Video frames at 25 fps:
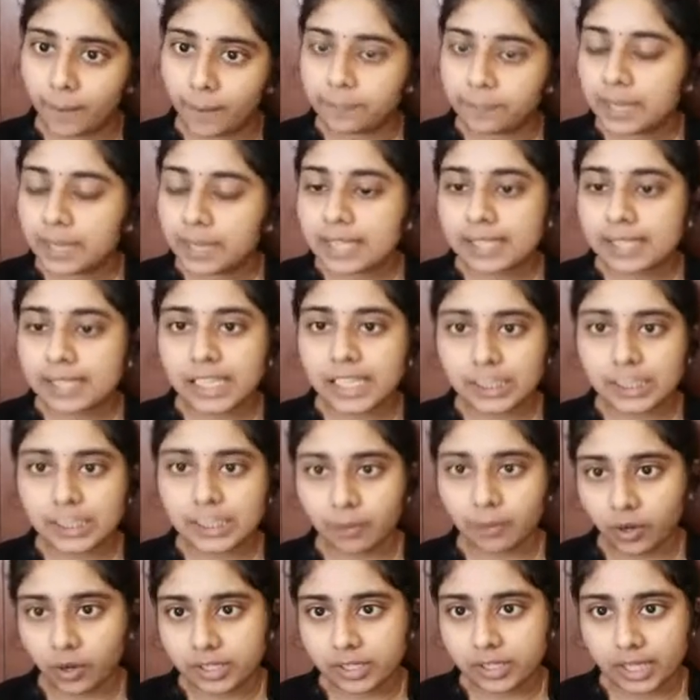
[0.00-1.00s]
Such
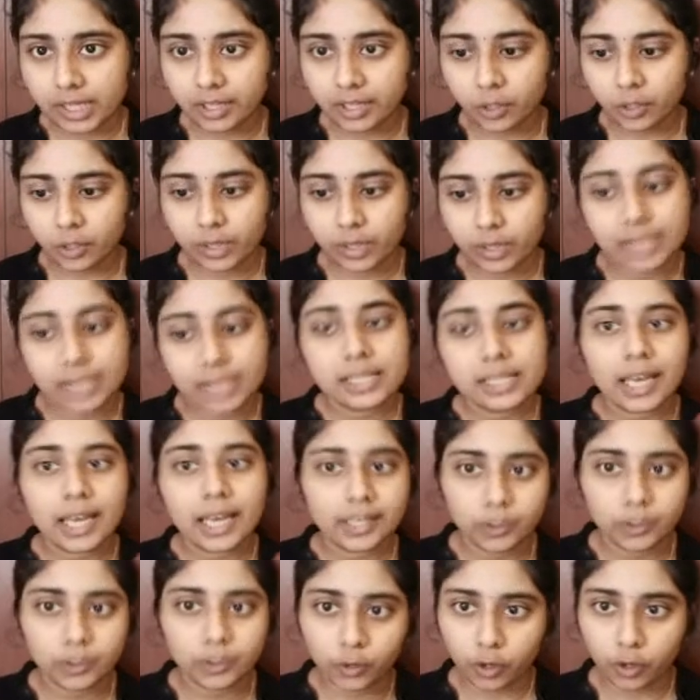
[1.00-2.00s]
bonds are known as
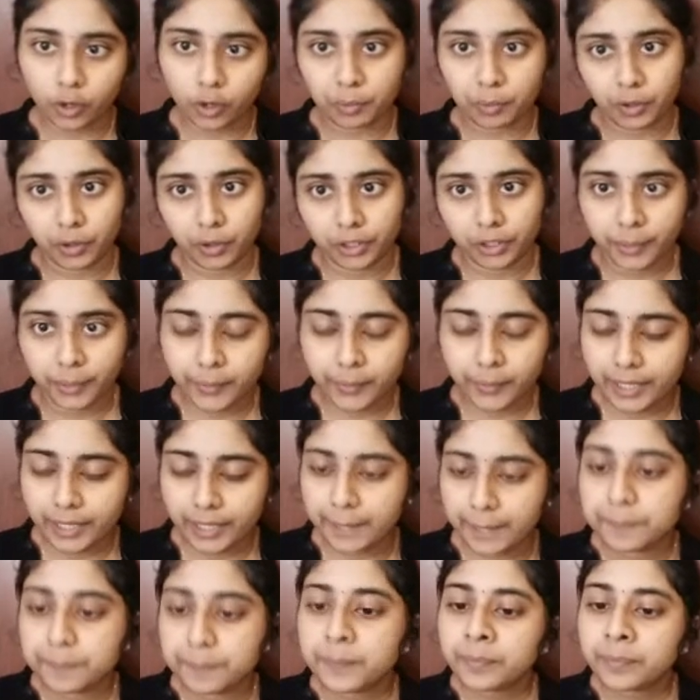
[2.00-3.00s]
Eurobond. Okay.
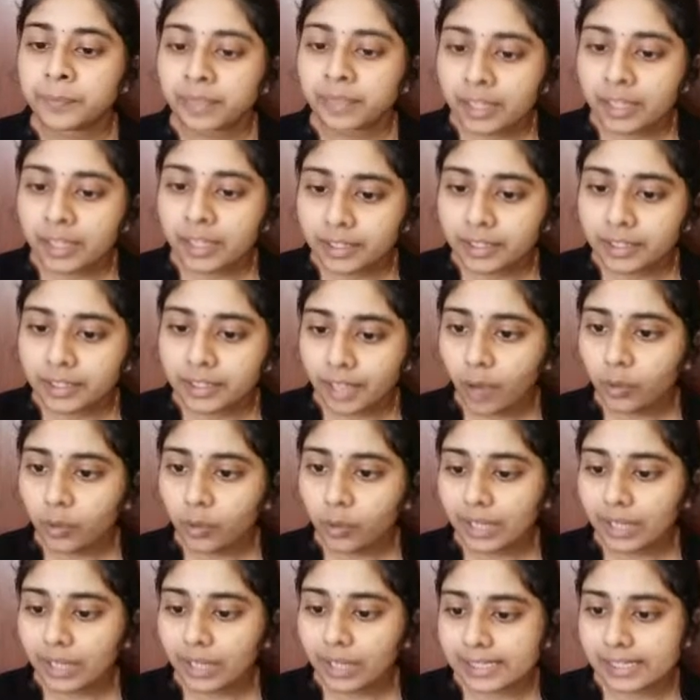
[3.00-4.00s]
Now
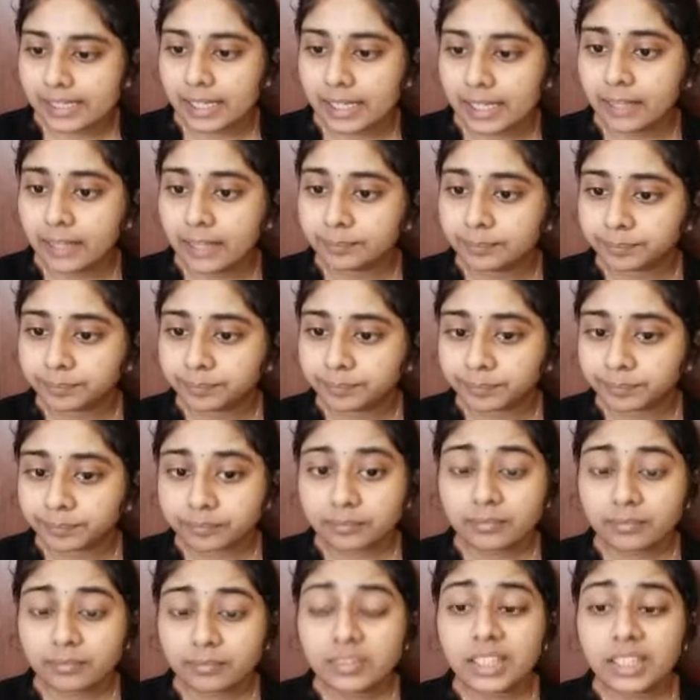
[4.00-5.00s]
let's see
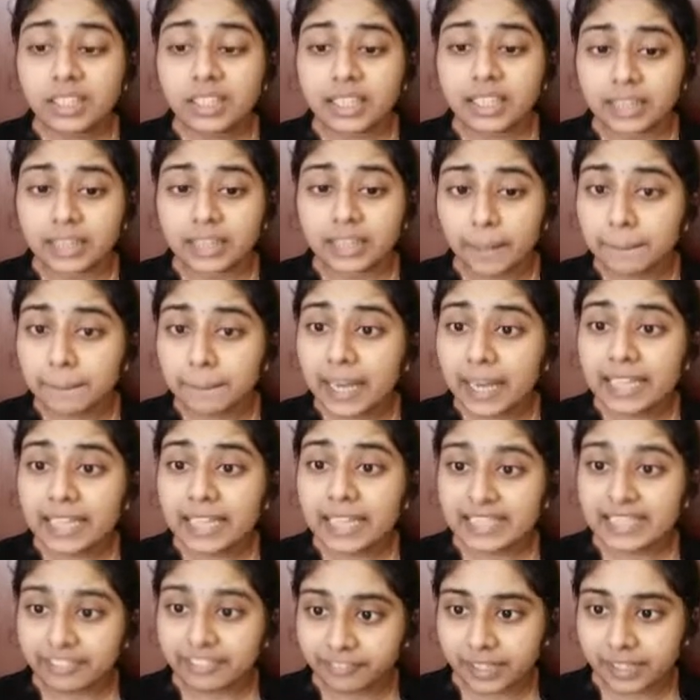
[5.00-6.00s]
the main
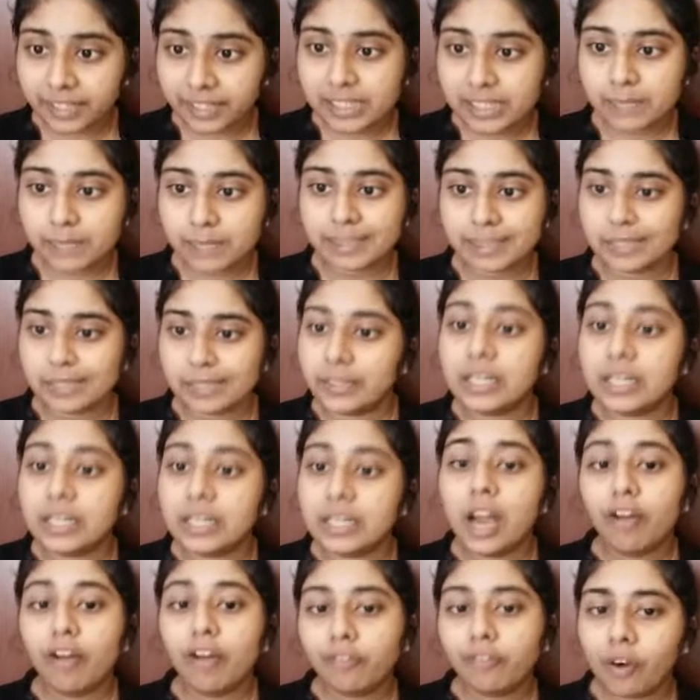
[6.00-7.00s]
difference between
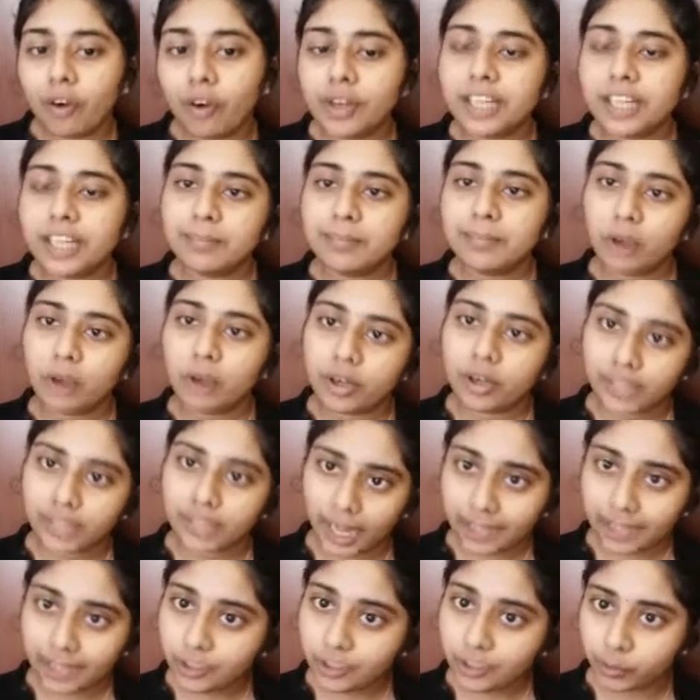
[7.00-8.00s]
foreign bond and
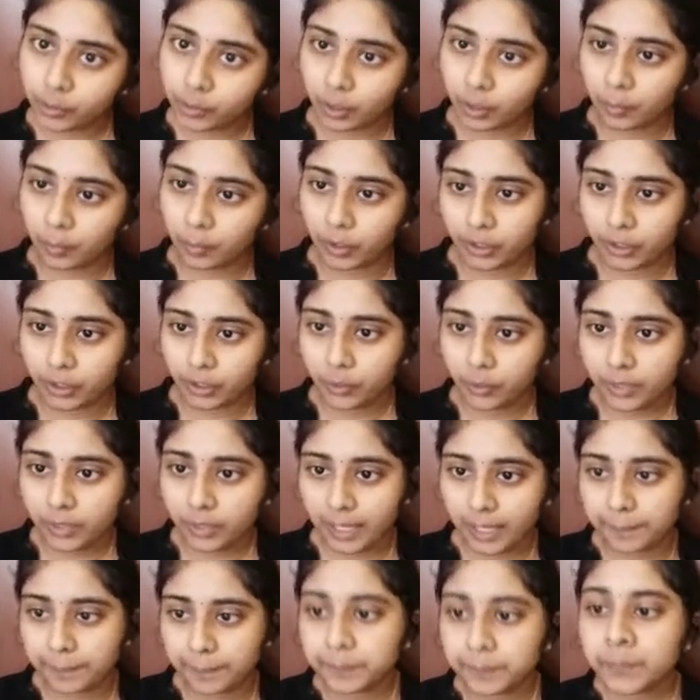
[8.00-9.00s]
Eurobond. Okay.
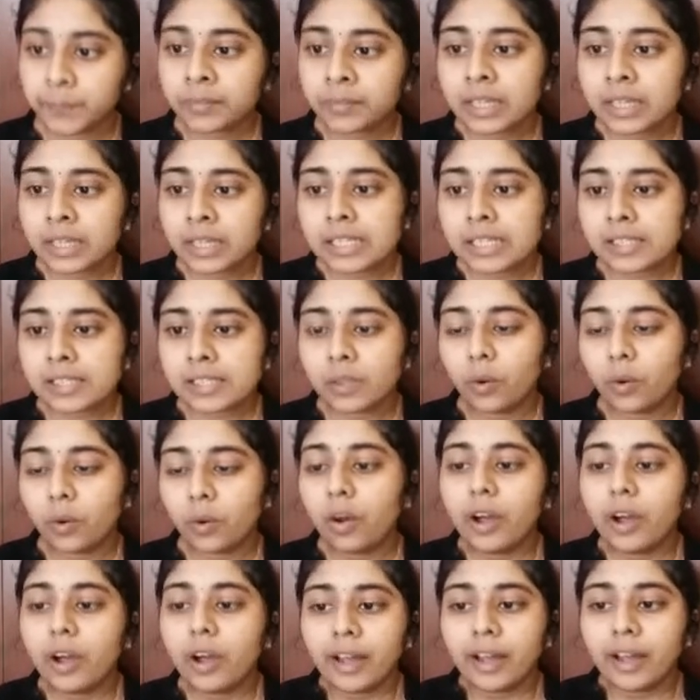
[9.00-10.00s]
So
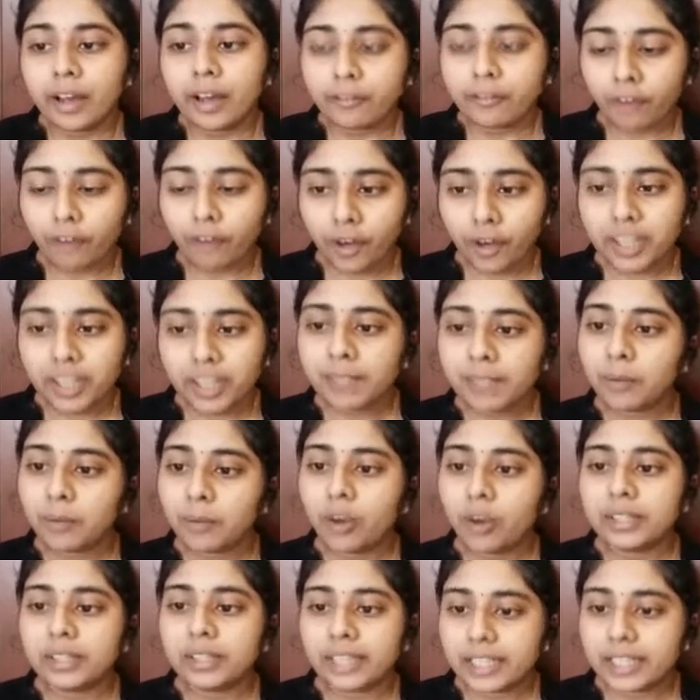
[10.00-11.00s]
foreign bond,
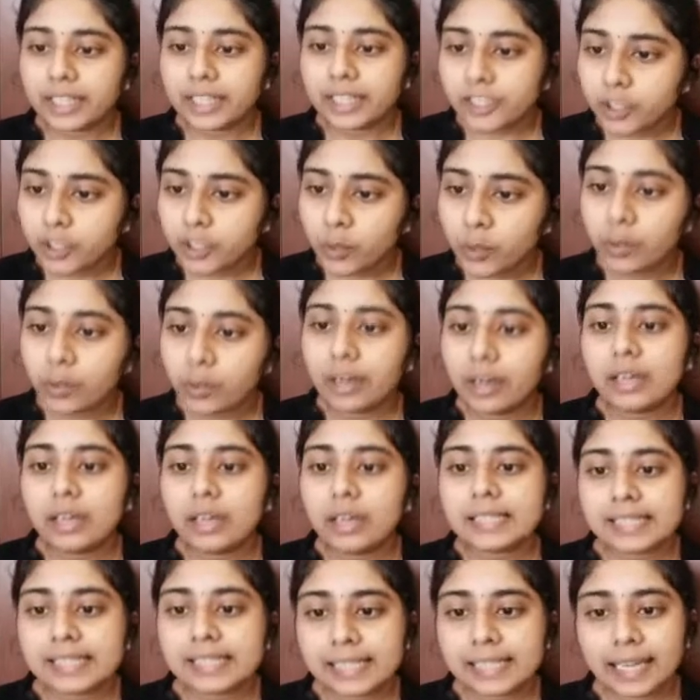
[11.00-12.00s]
the issuer
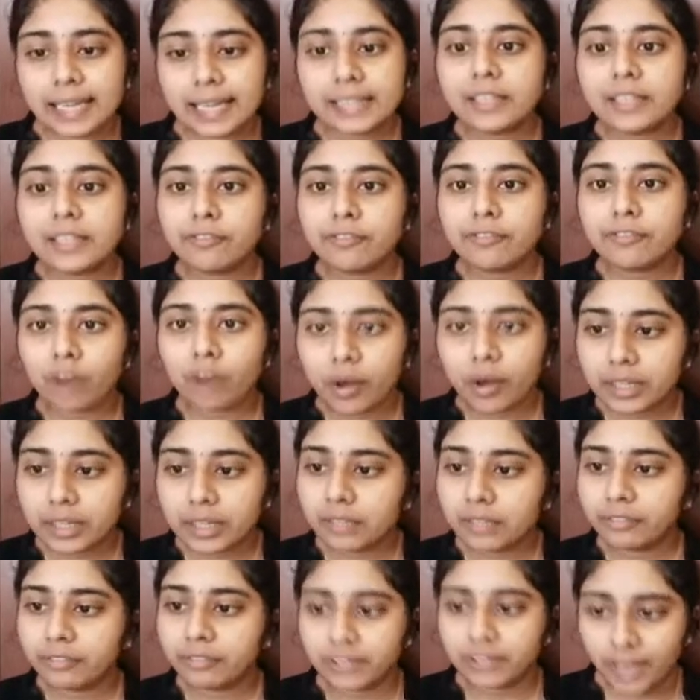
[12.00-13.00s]
select a foreign
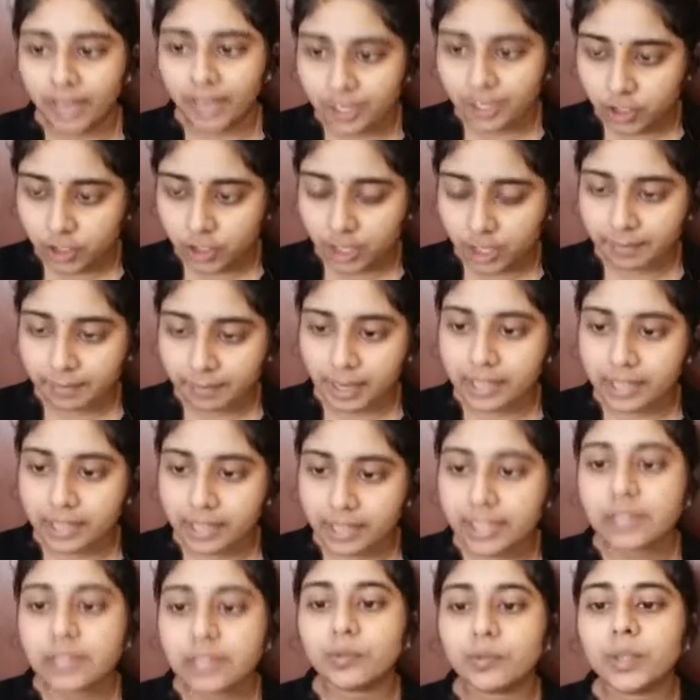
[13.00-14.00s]
financial market
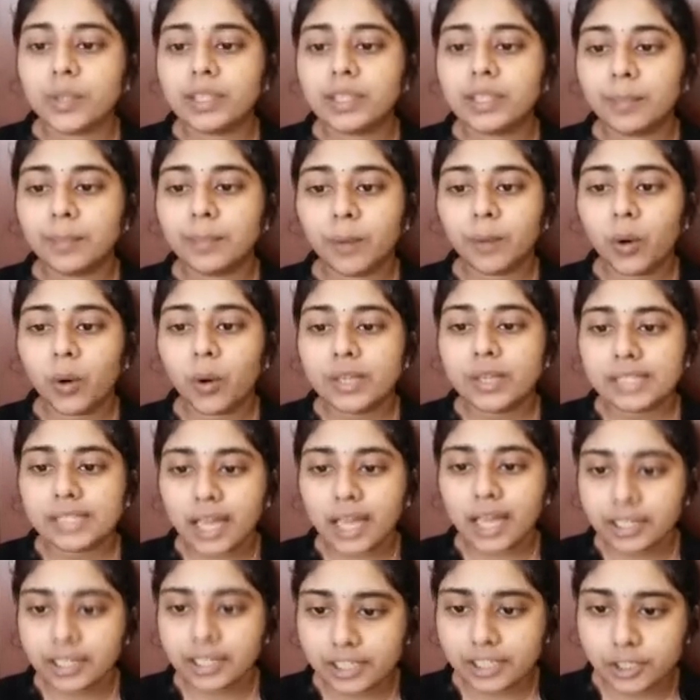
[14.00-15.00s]
where the bonds are
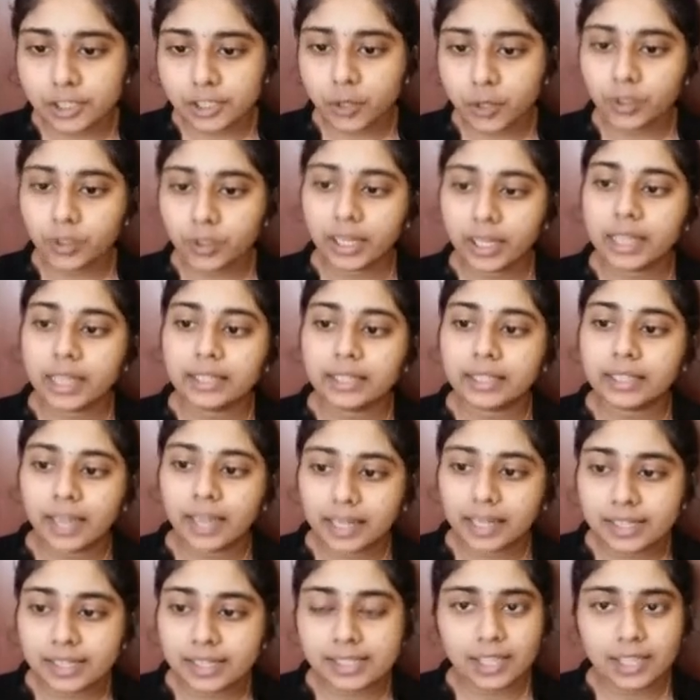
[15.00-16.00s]
issued in
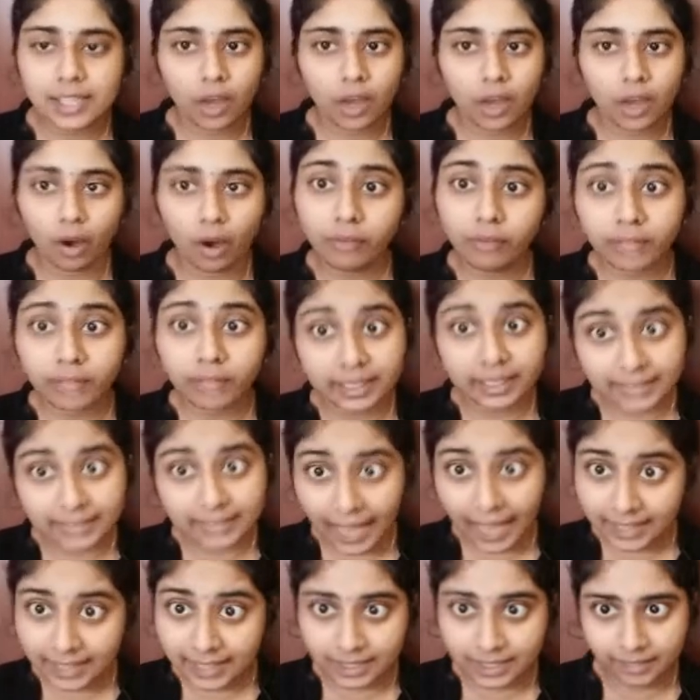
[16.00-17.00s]
currency of that
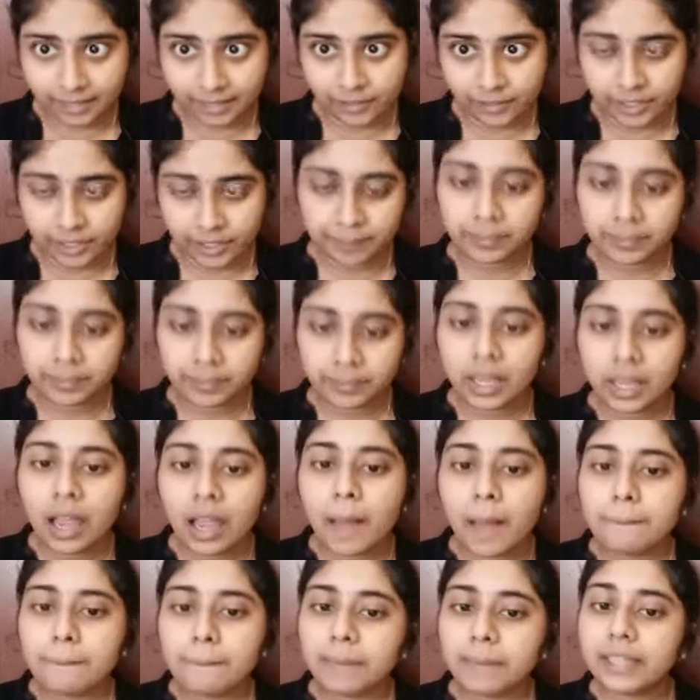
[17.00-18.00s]
country.
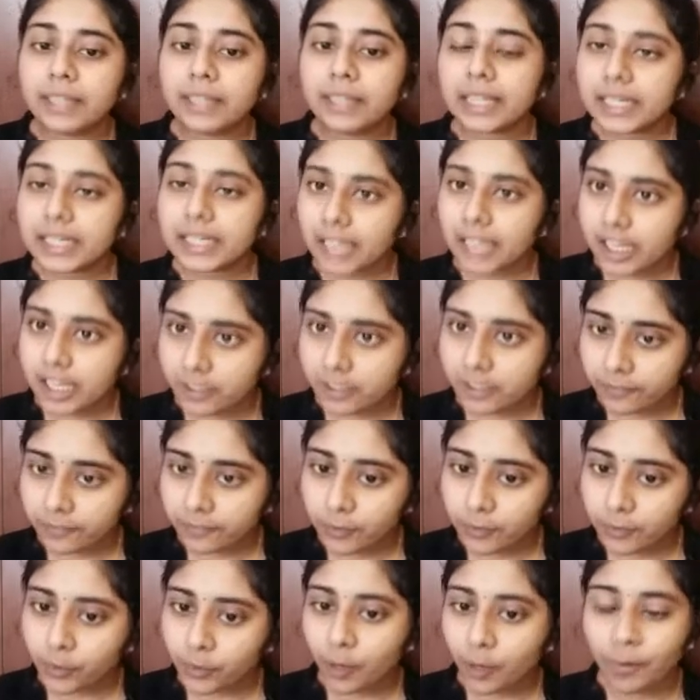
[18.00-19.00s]
But in case of
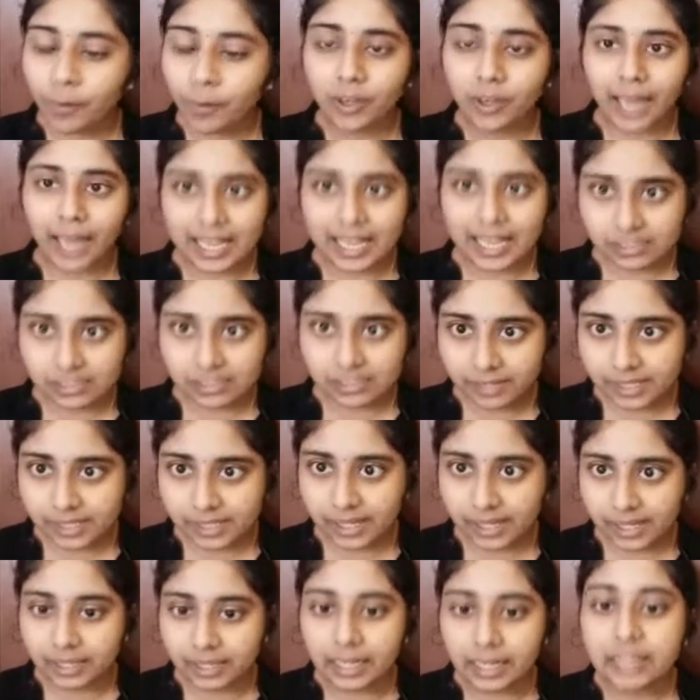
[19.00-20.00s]
Eurobond, as we
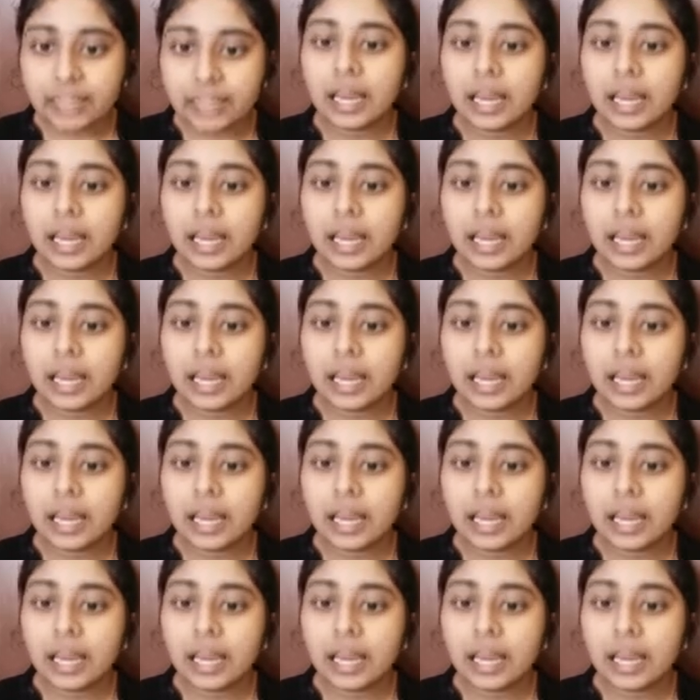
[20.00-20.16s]
studied,